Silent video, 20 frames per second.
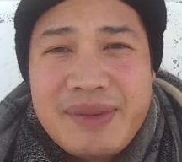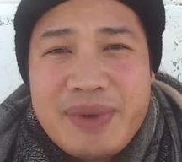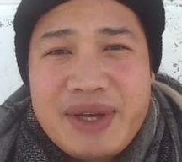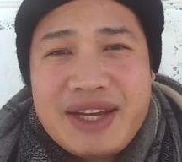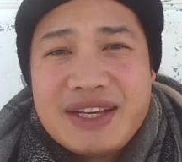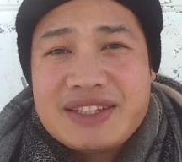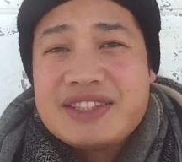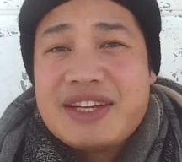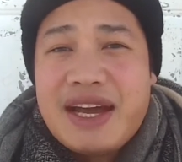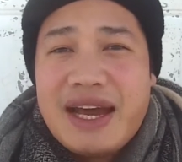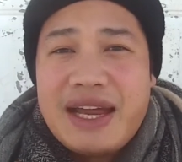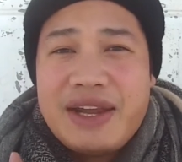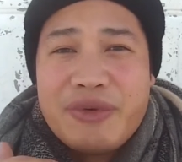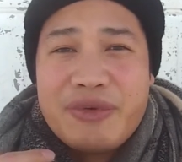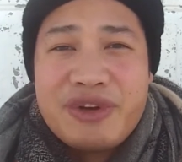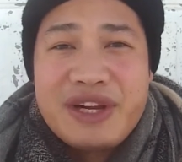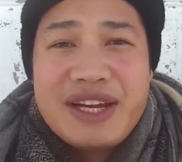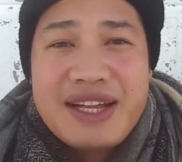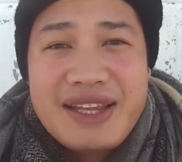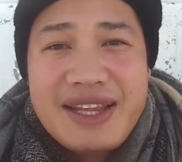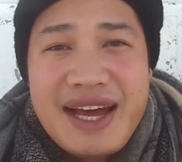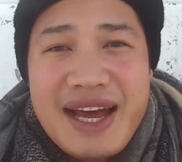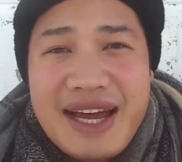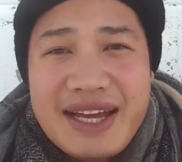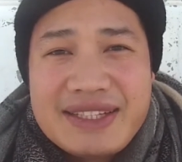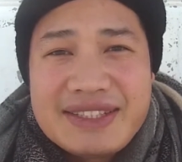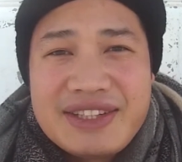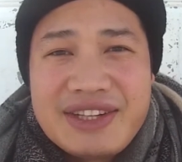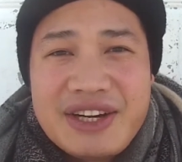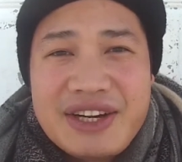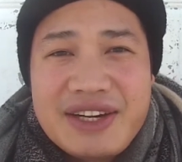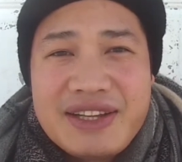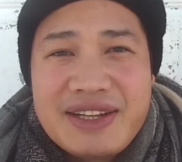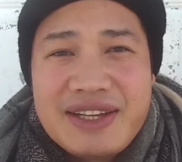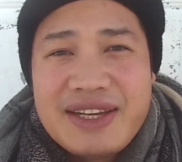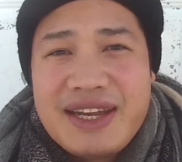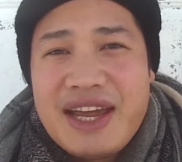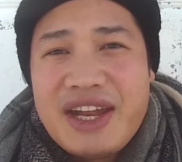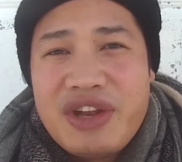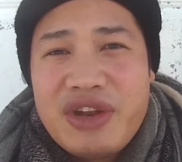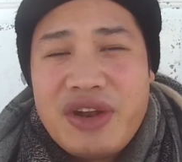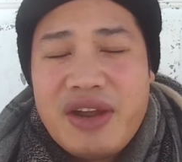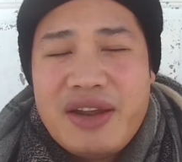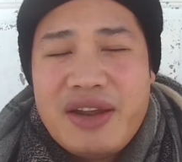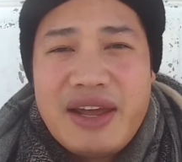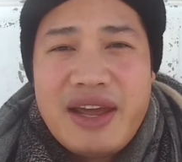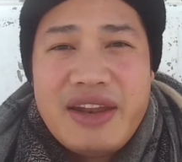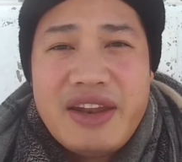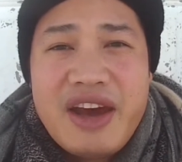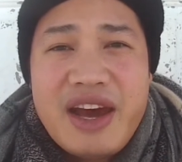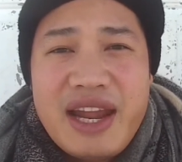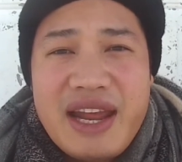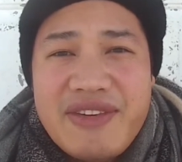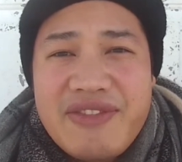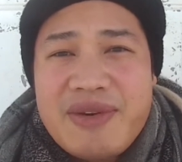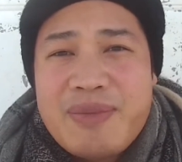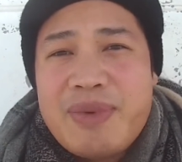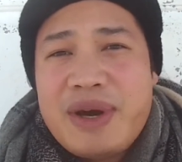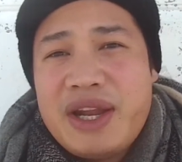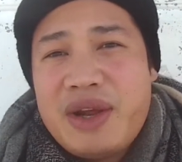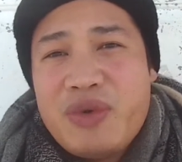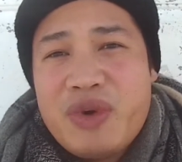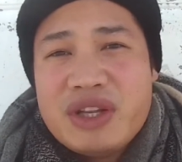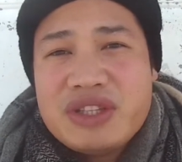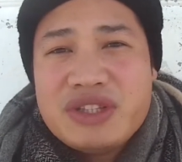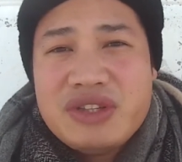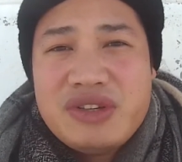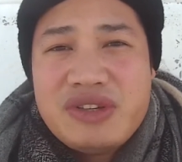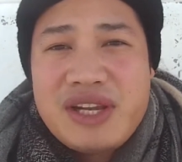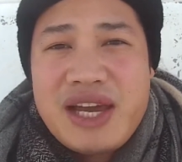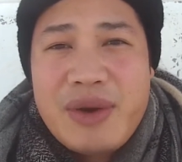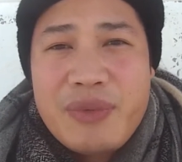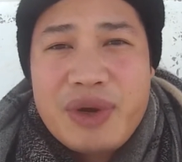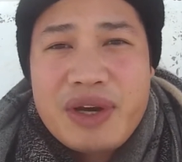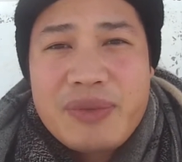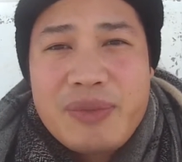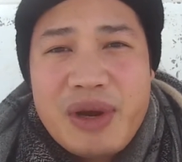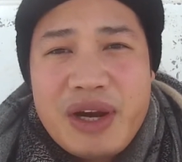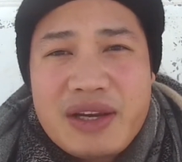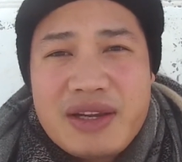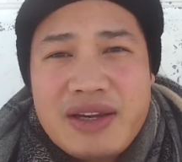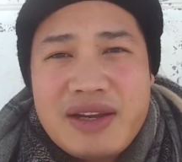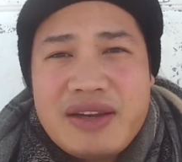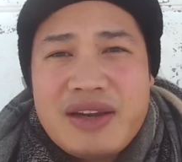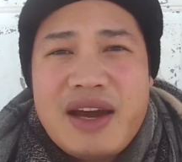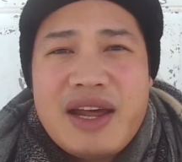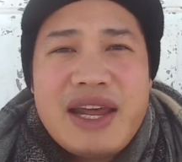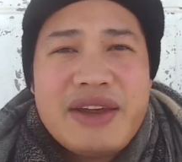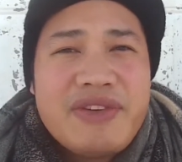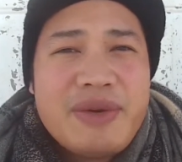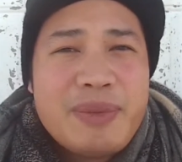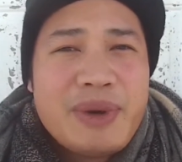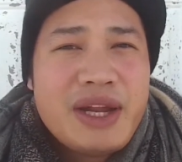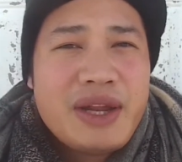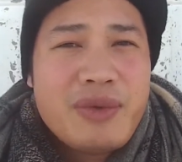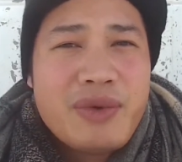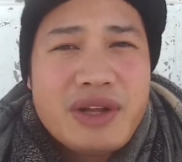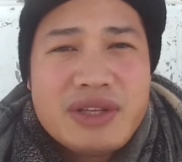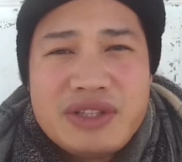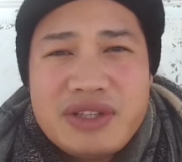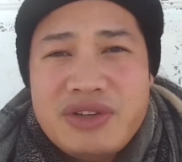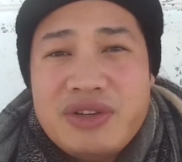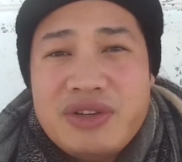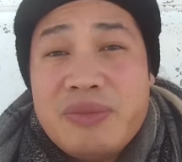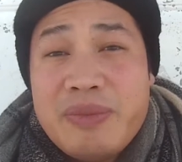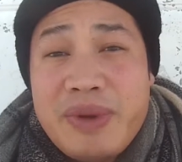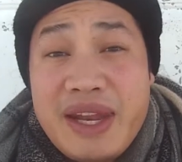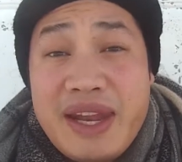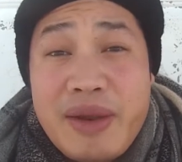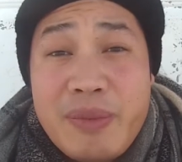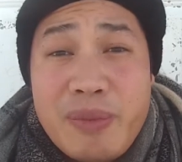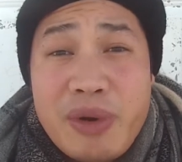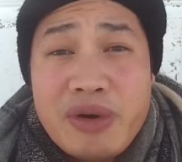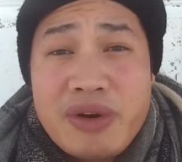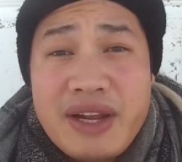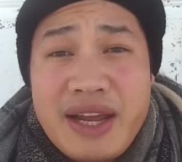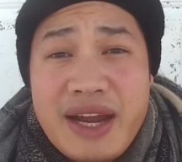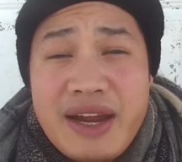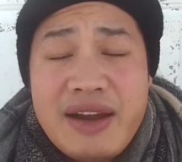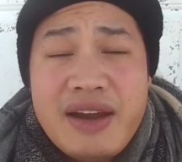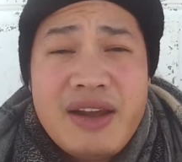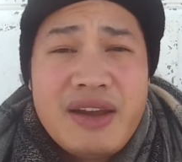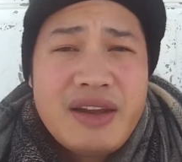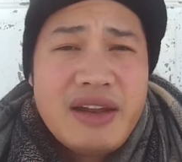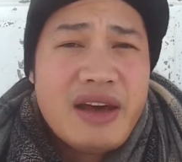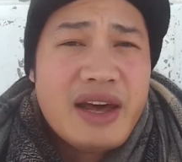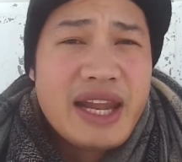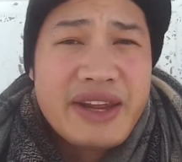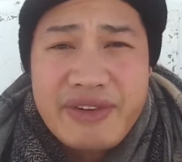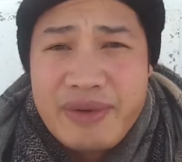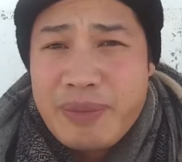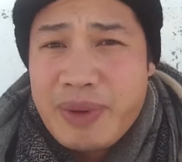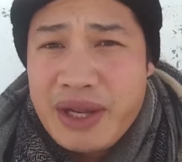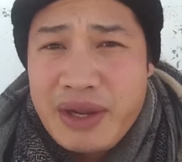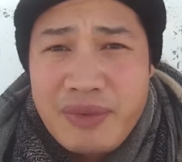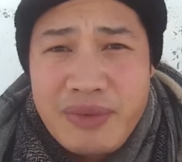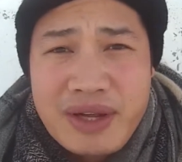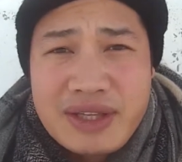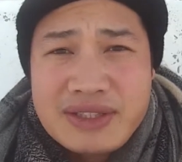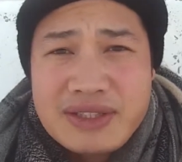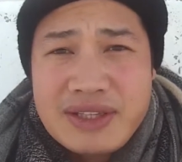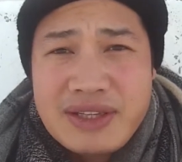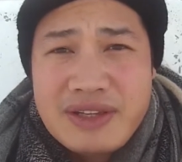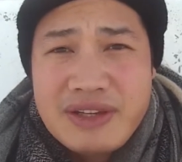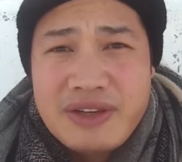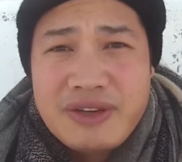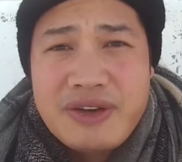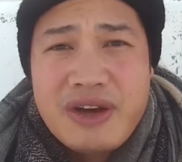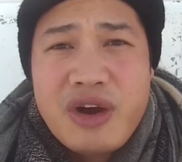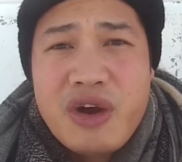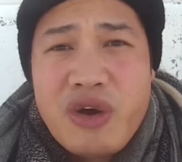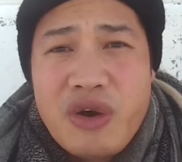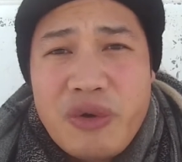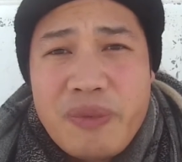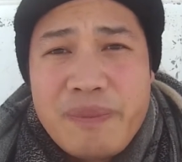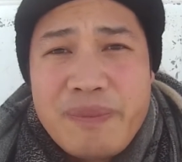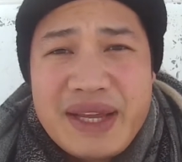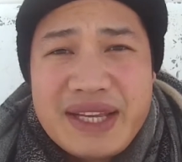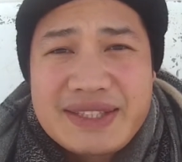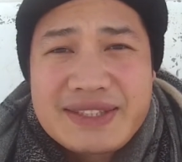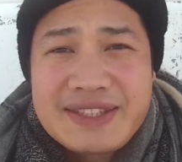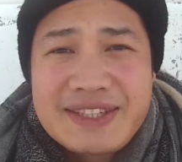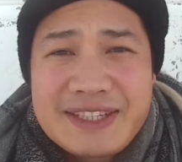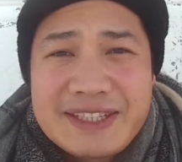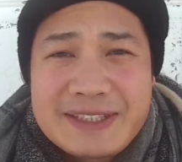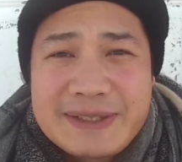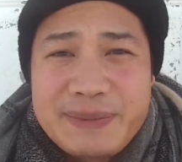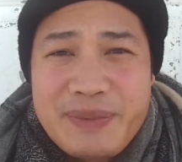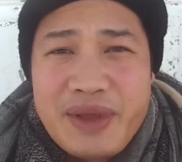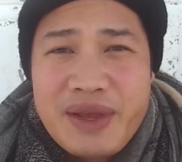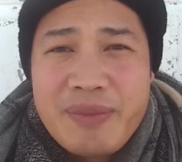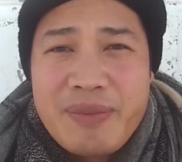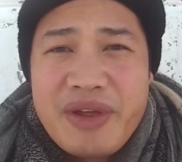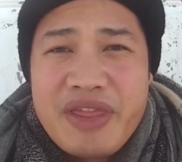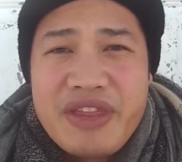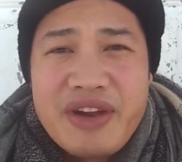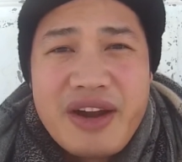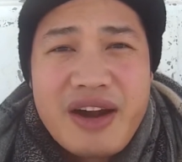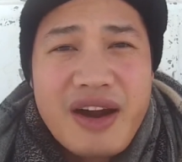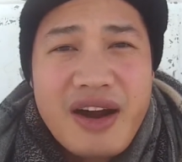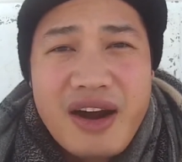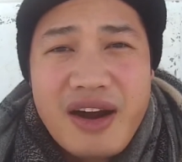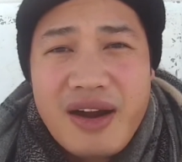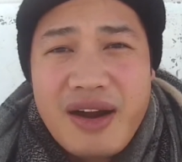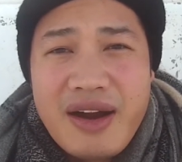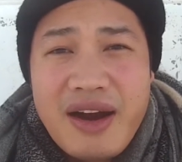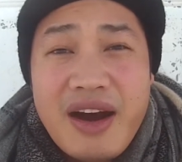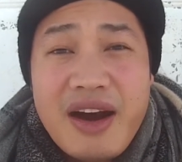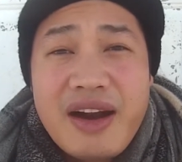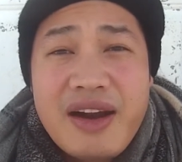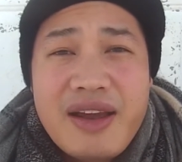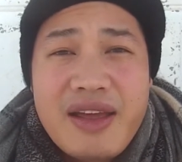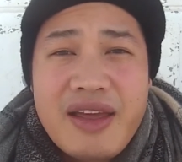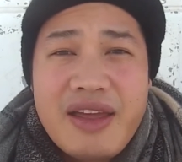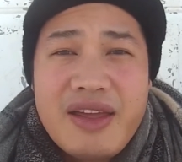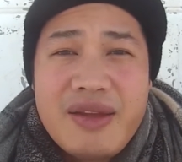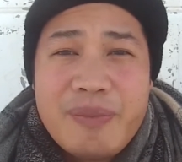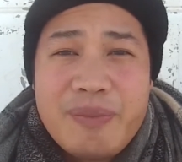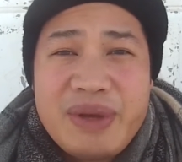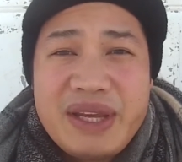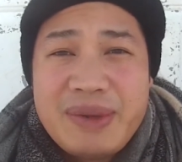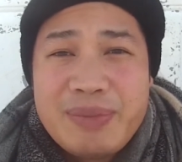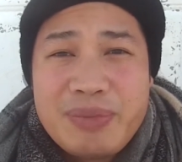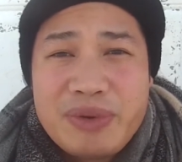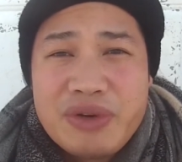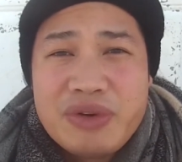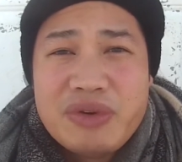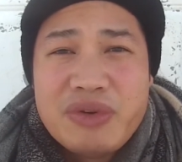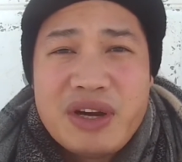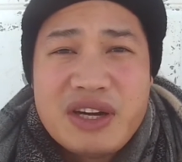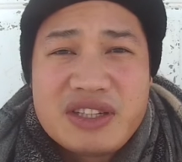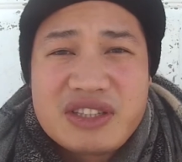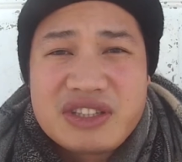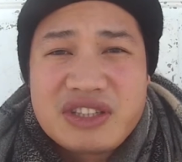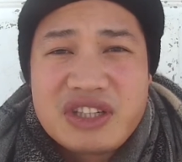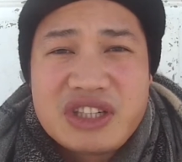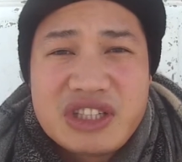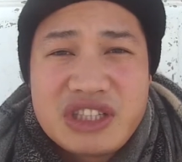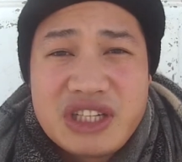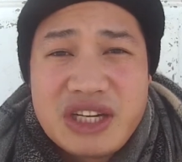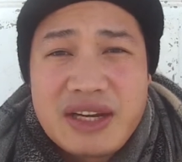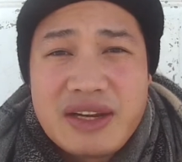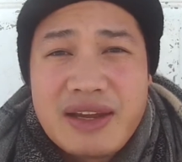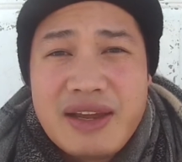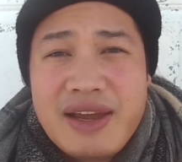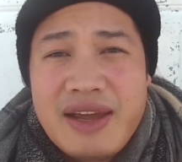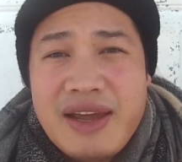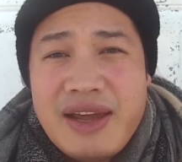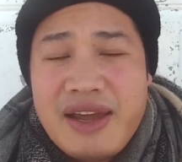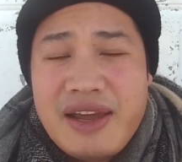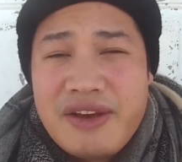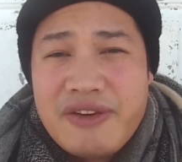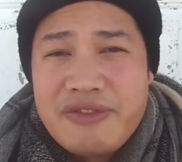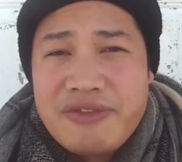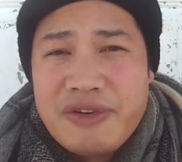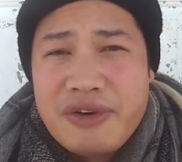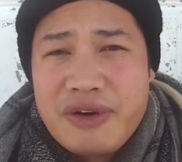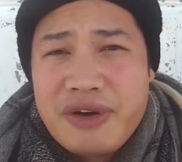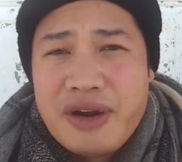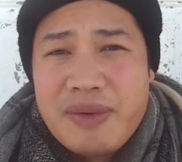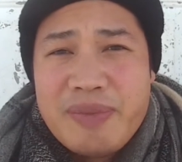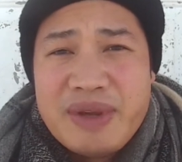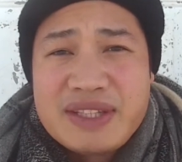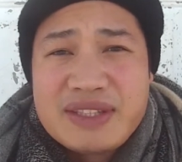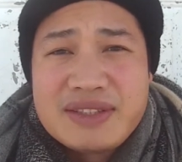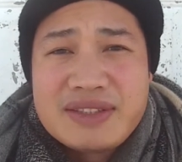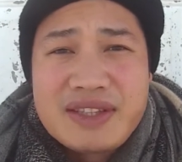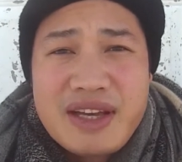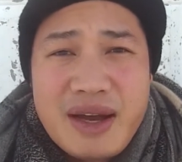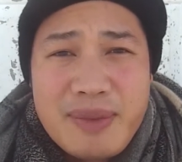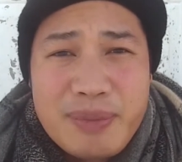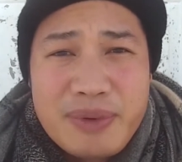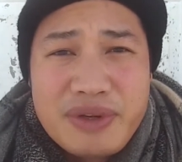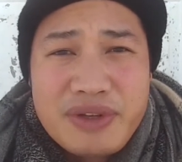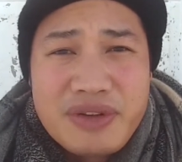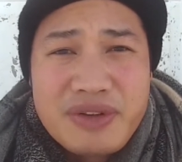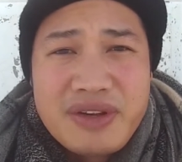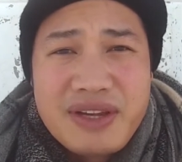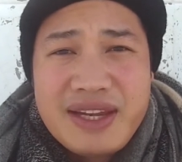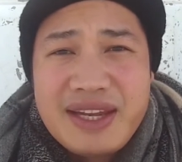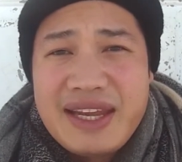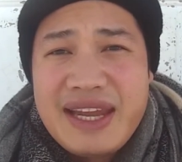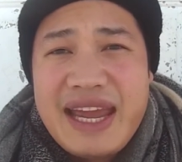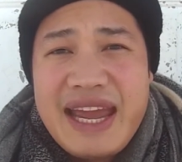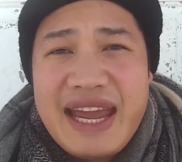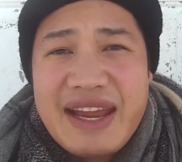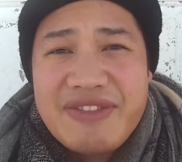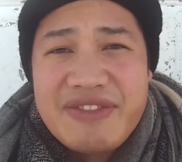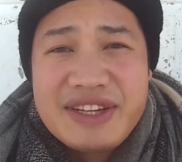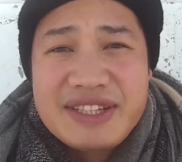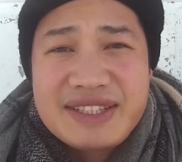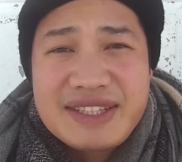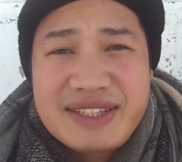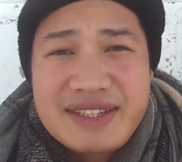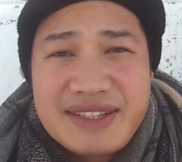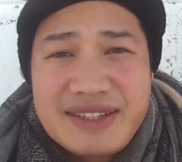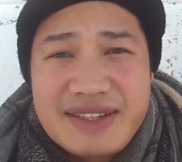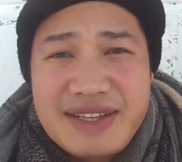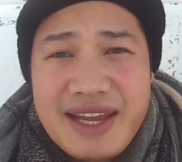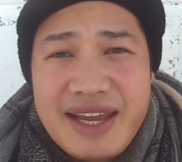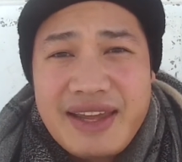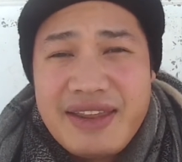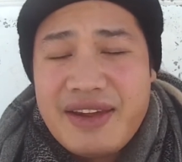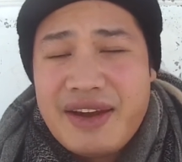Because I realized early that not everybody wants to do network marketing, not everybody wants to Modere, not everybody wants to do a home business, but there are people who are searching for a business opportunity every single day.